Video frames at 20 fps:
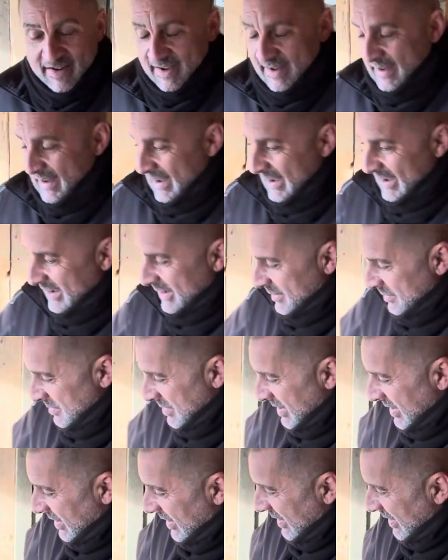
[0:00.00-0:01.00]
I
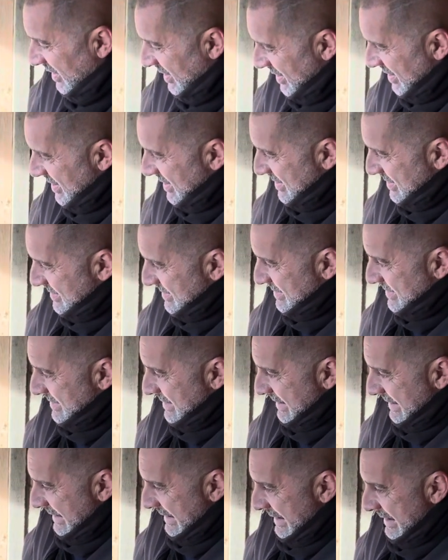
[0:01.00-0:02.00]

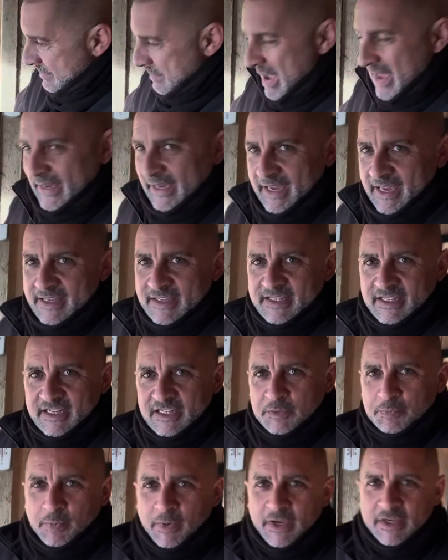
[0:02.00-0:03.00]
might
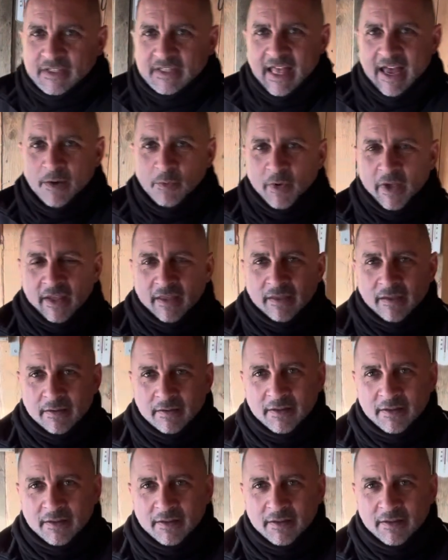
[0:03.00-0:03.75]
intersperse that with